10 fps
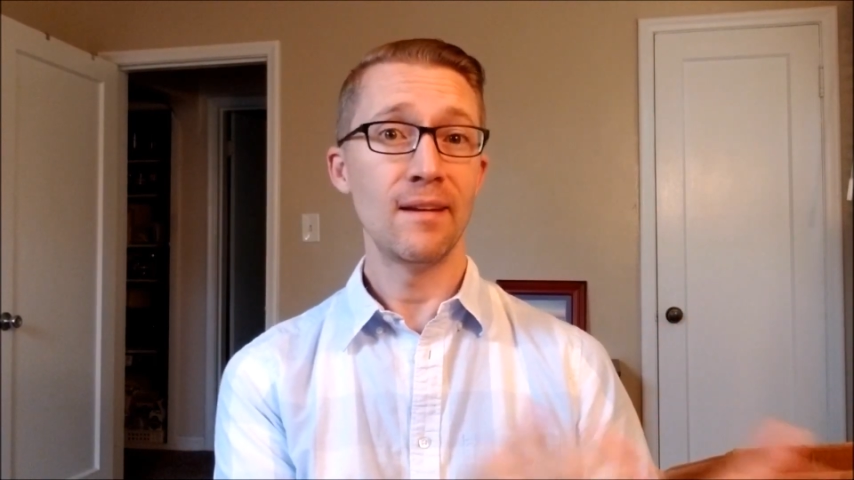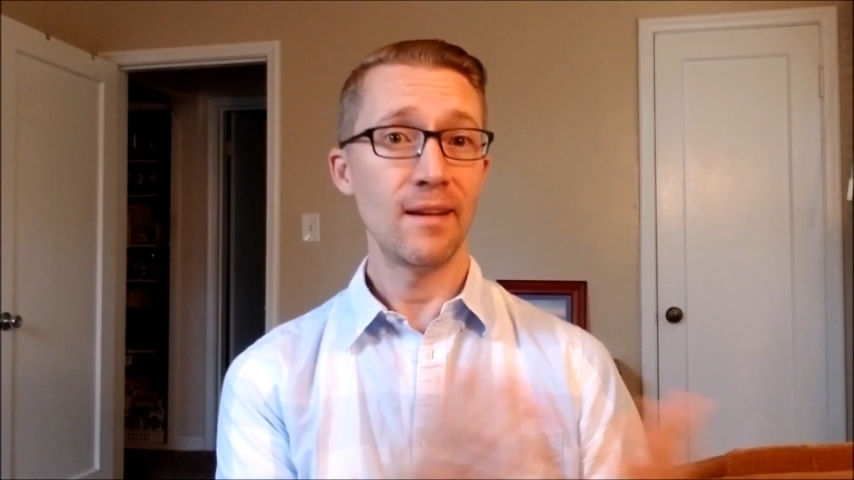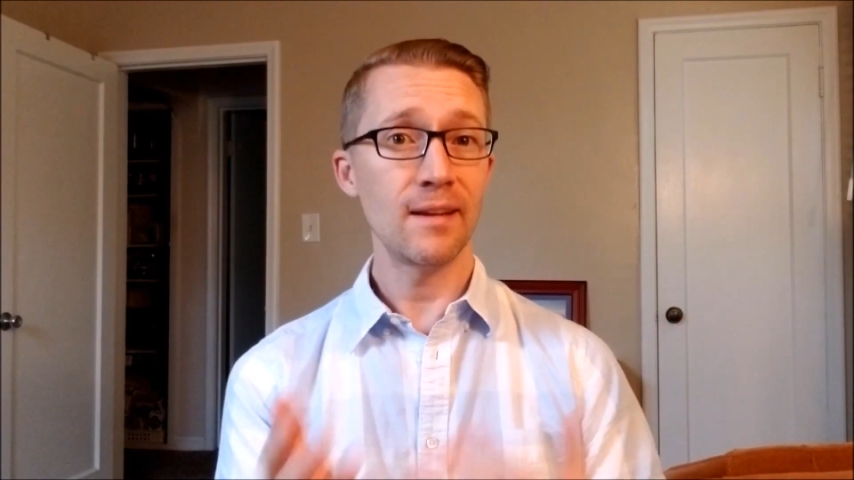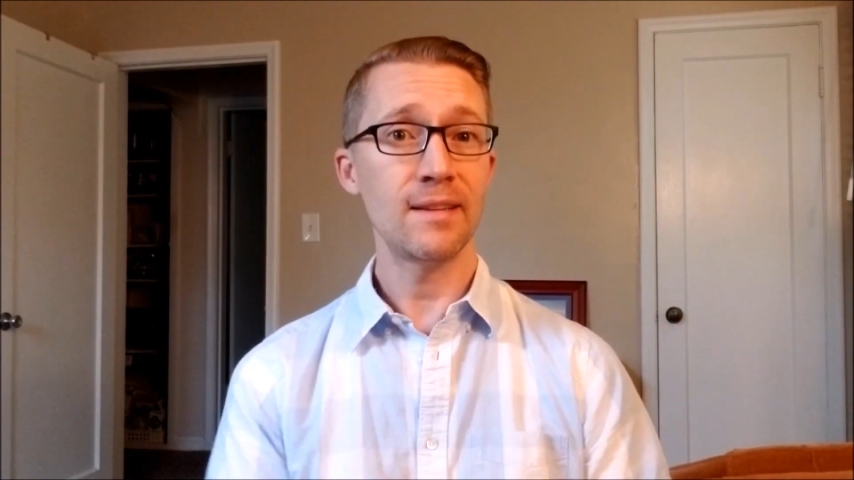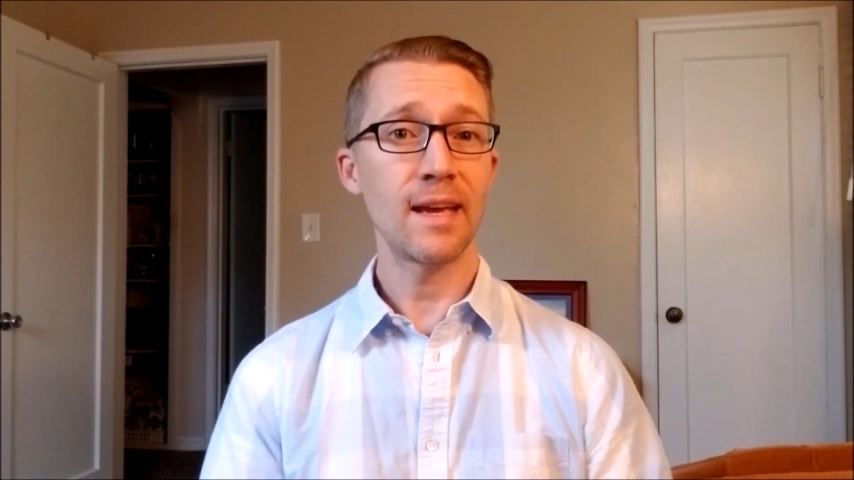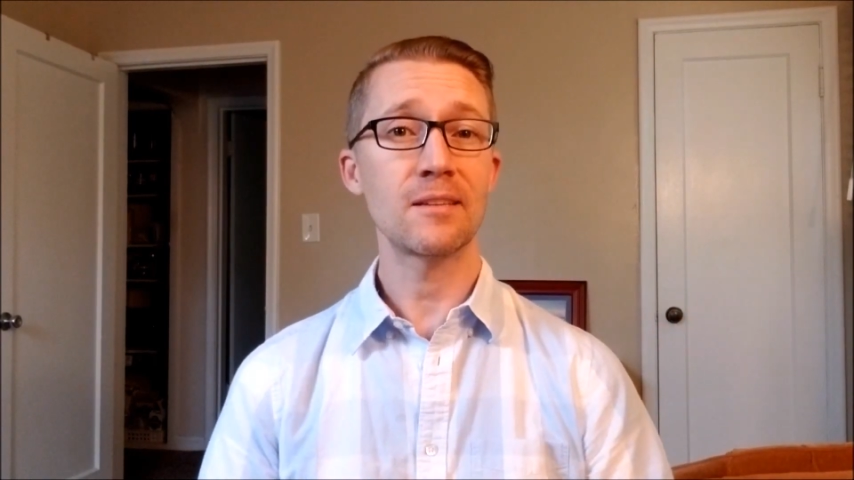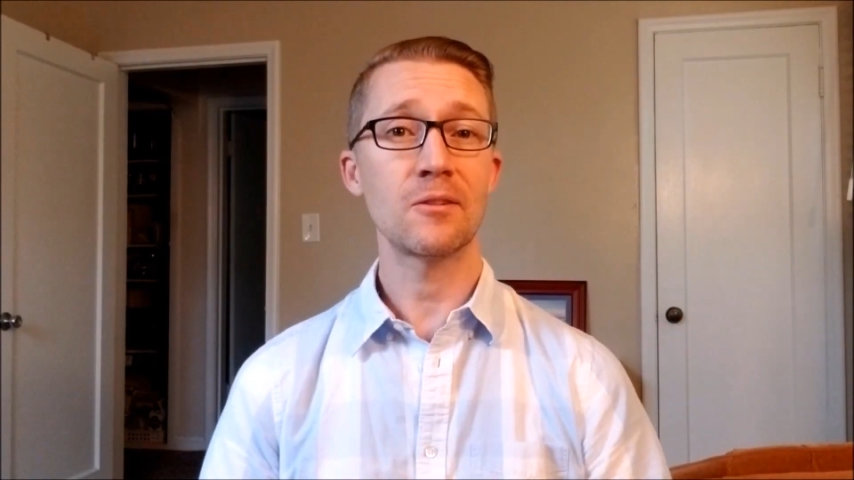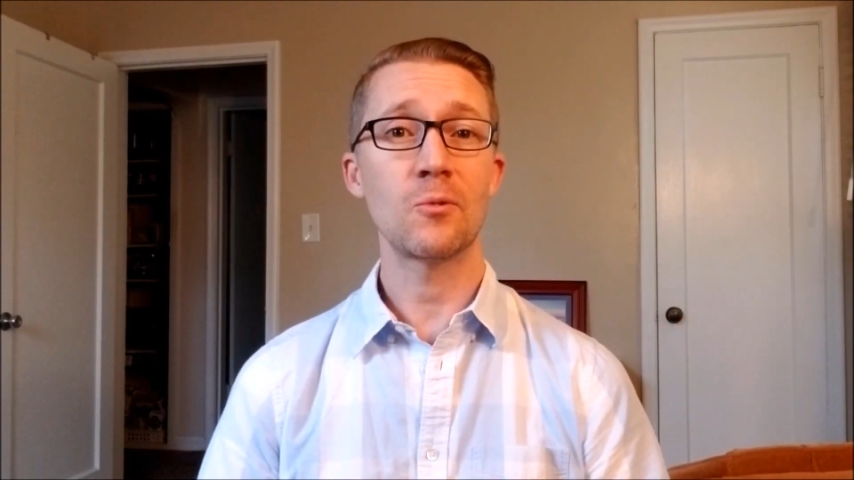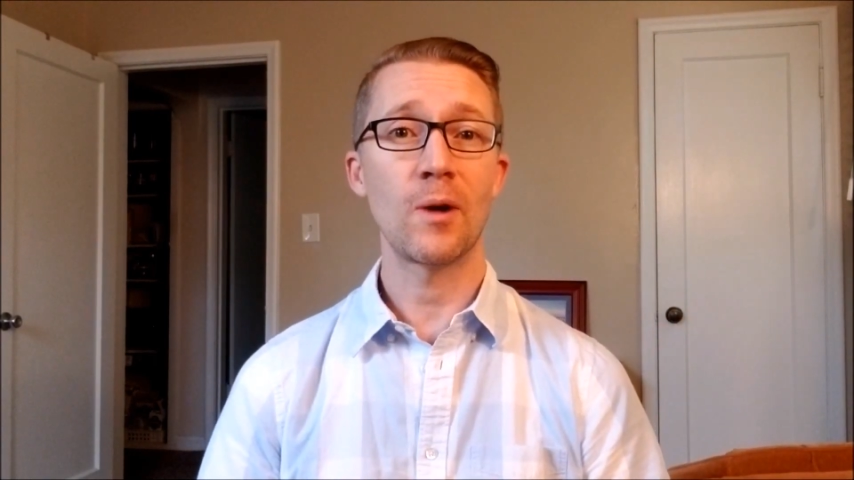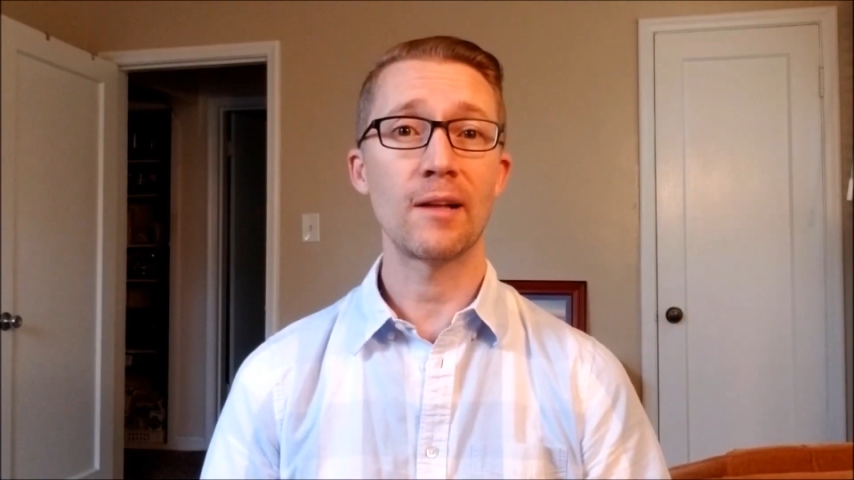and it takes a
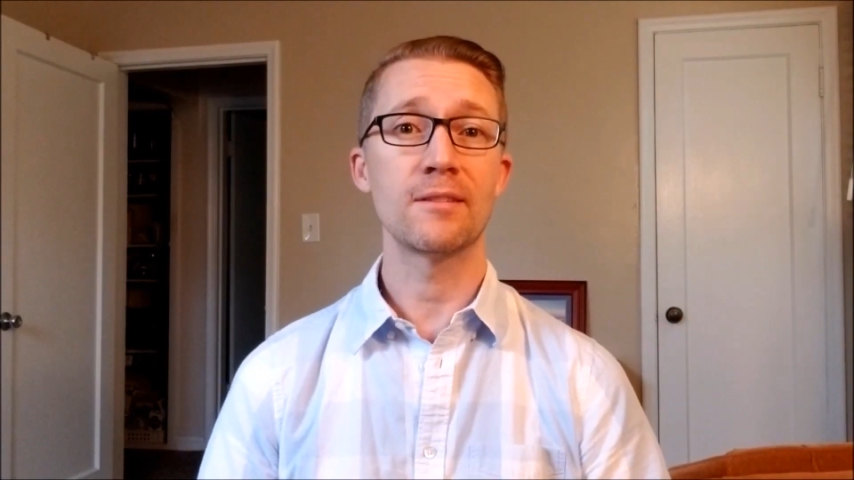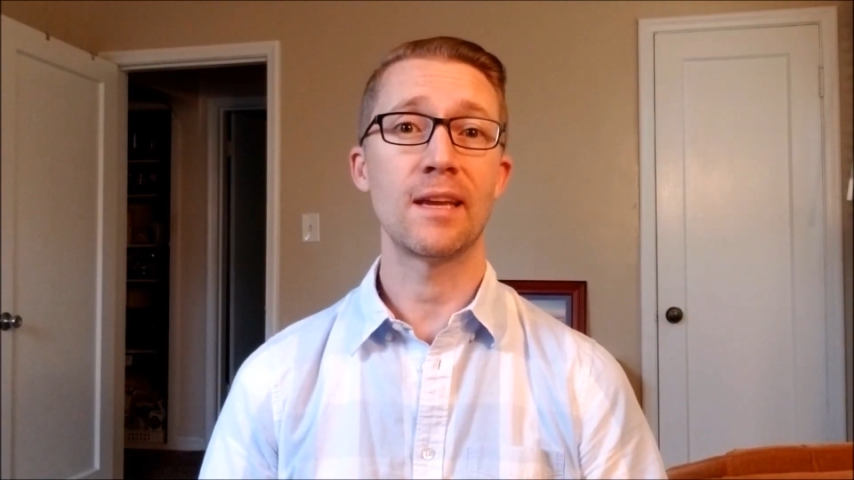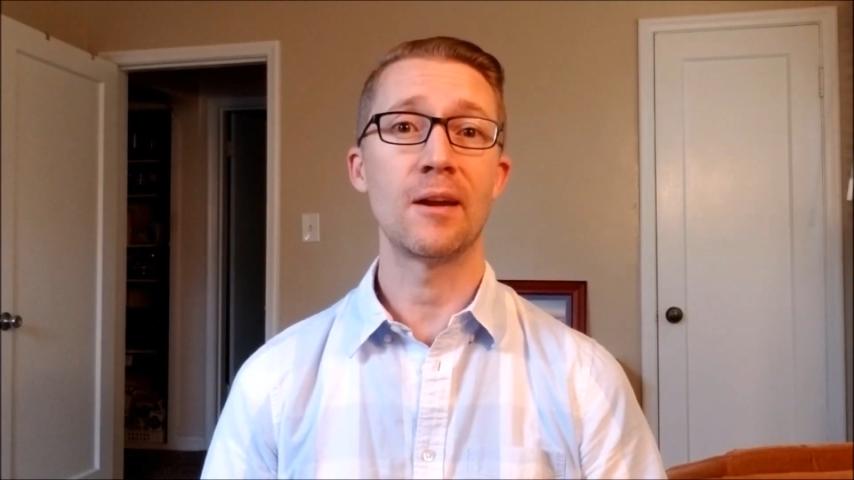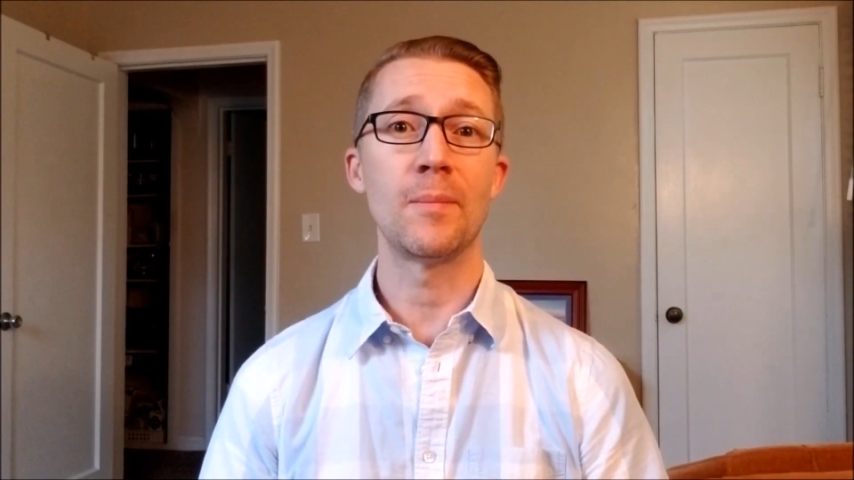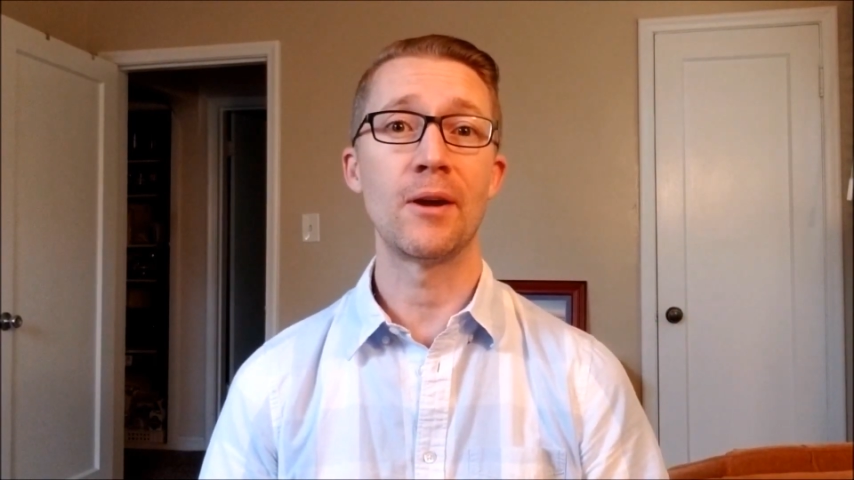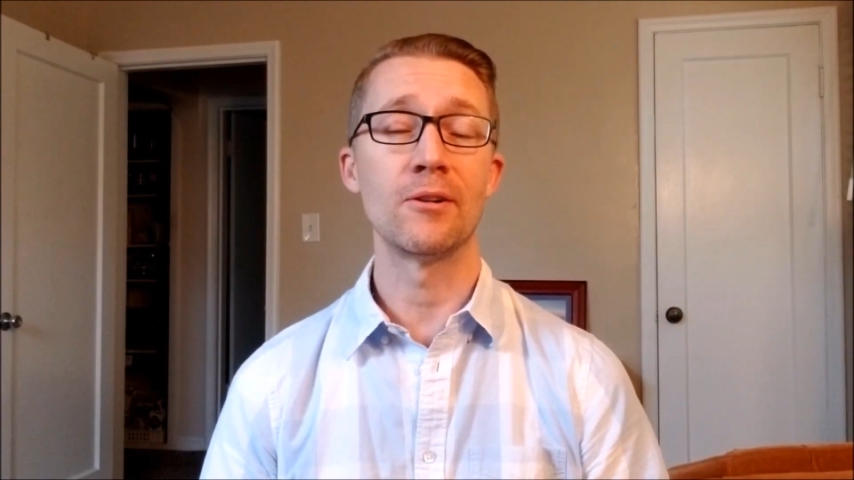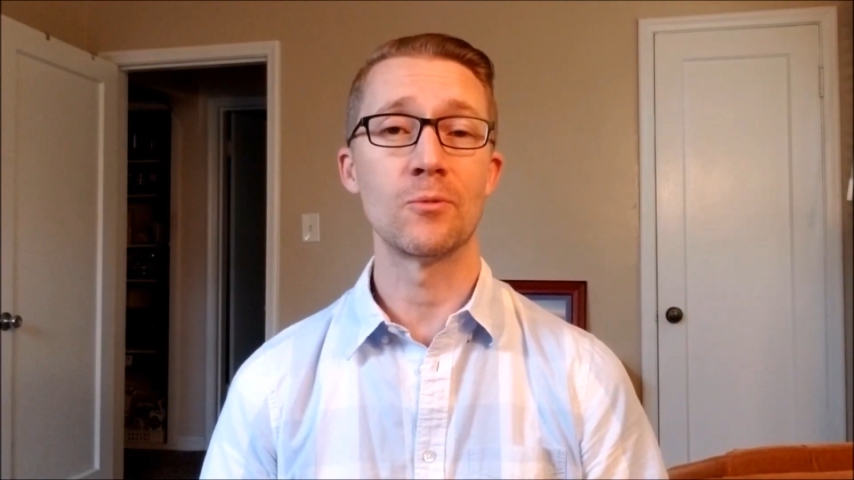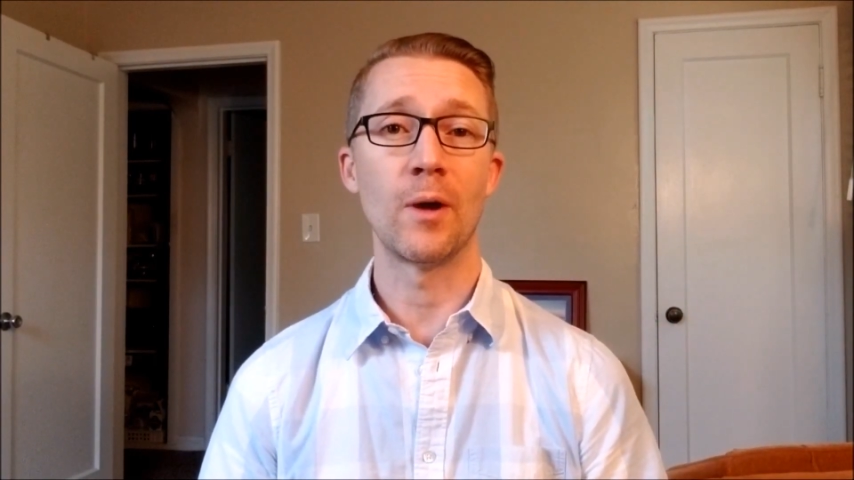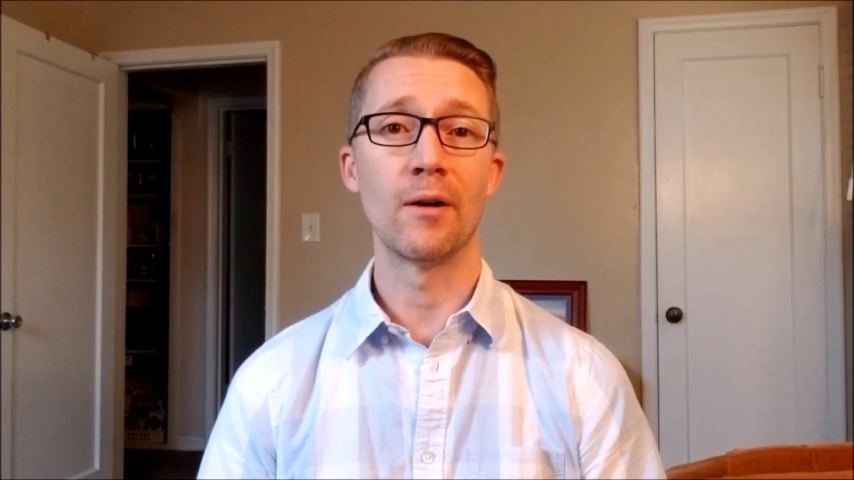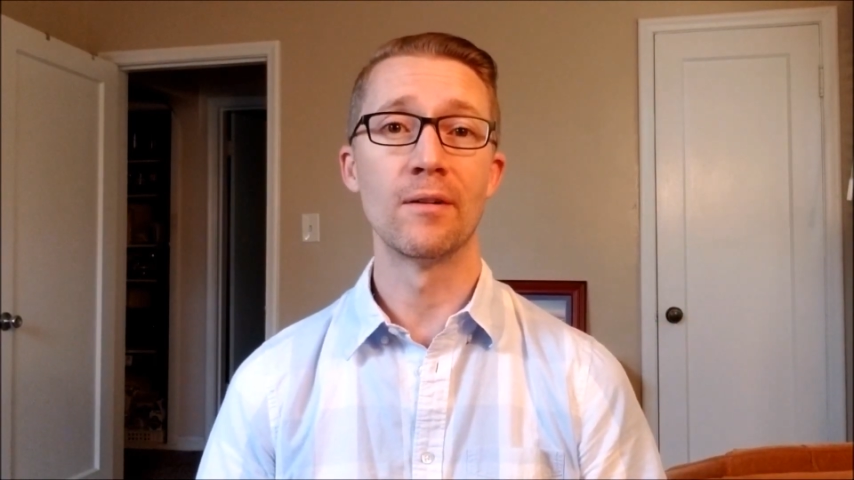little while to get it better as
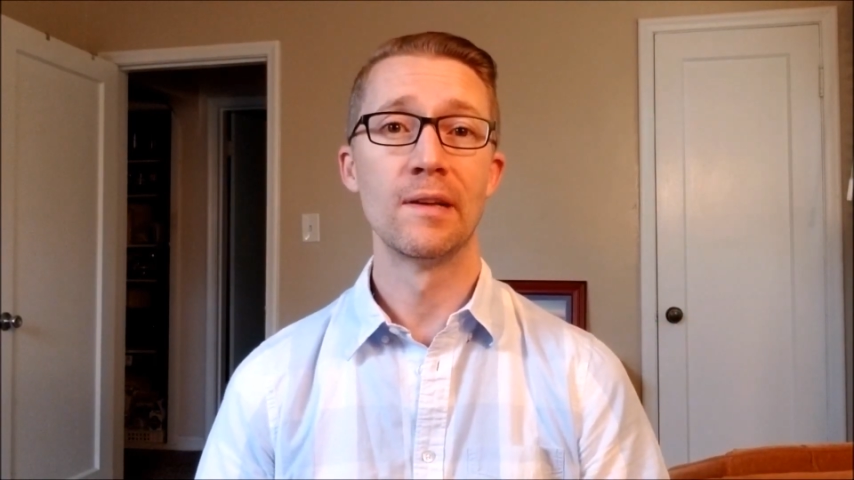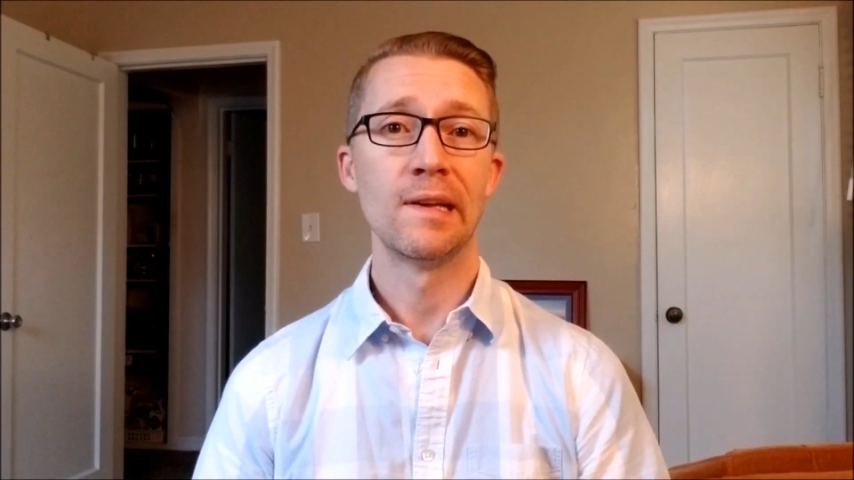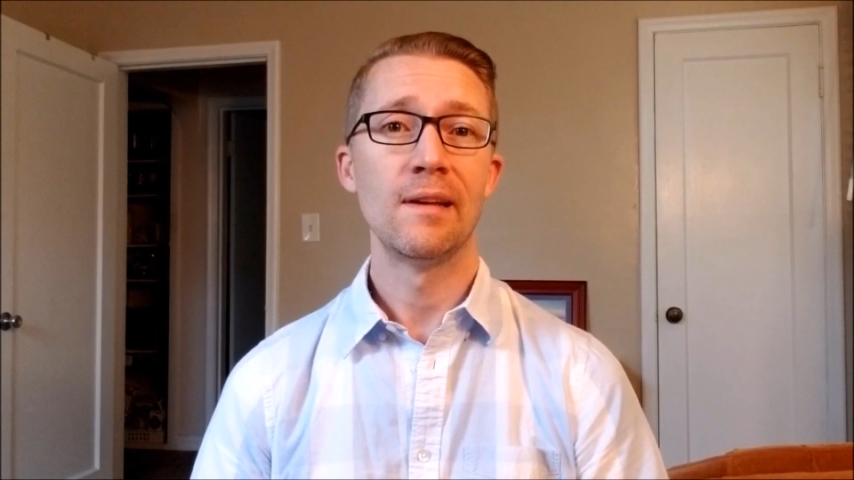well.